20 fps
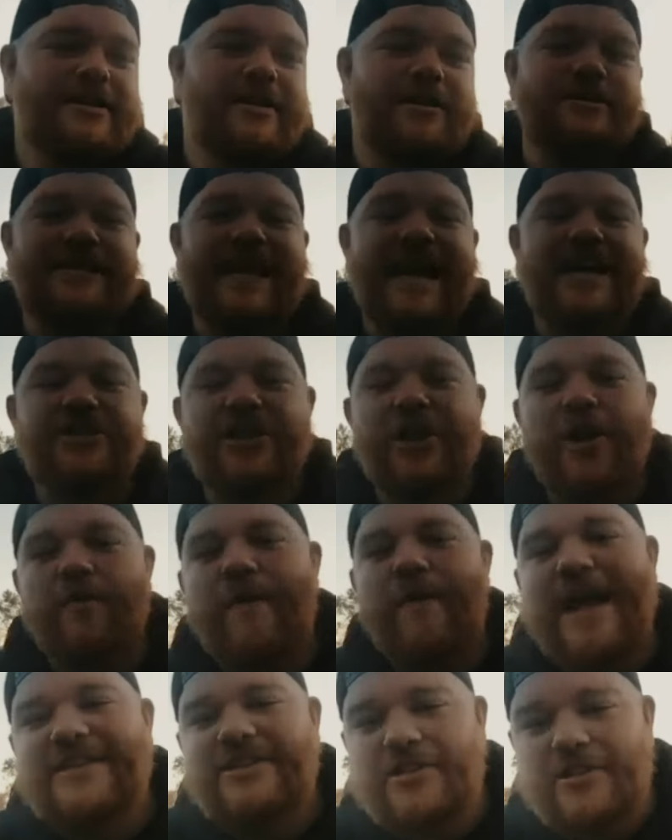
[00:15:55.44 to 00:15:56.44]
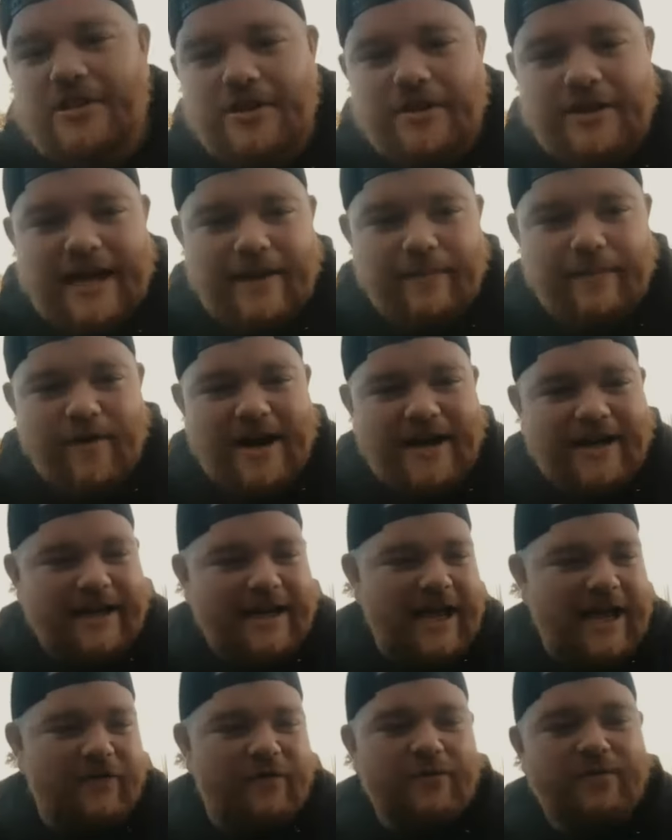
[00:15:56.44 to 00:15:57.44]
it was actually a wrestler named
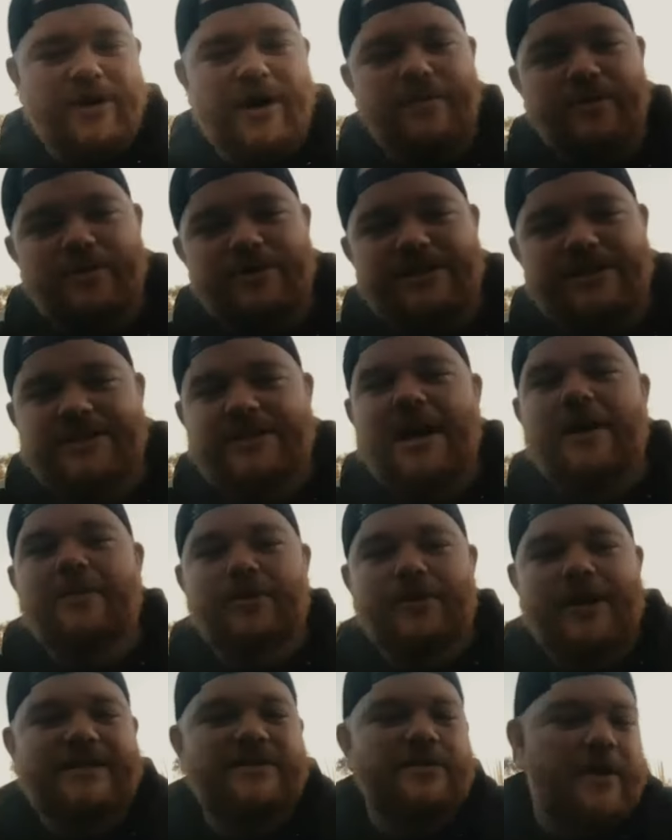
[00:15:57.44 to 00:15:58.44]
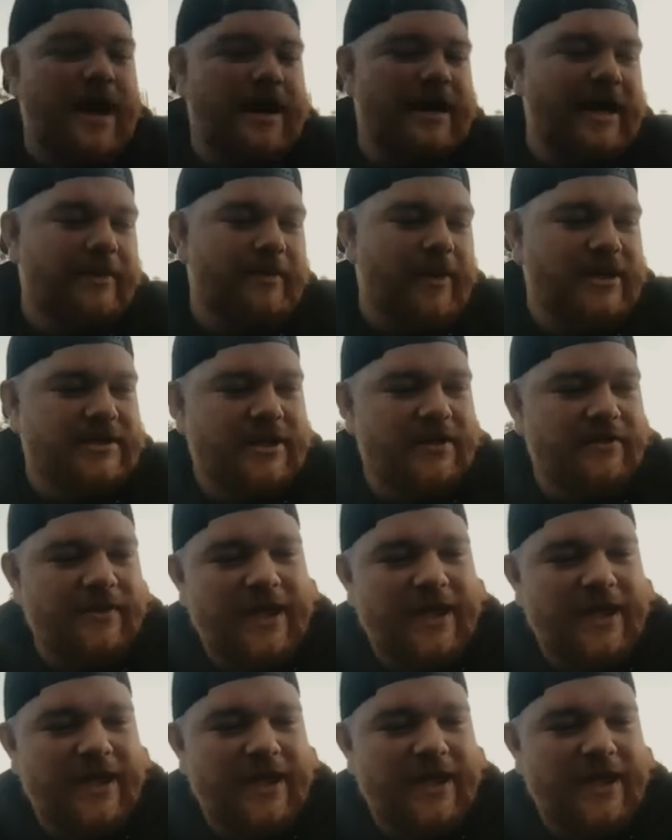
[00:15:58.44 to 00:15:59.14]
Renegade from WCW. That's who I named myself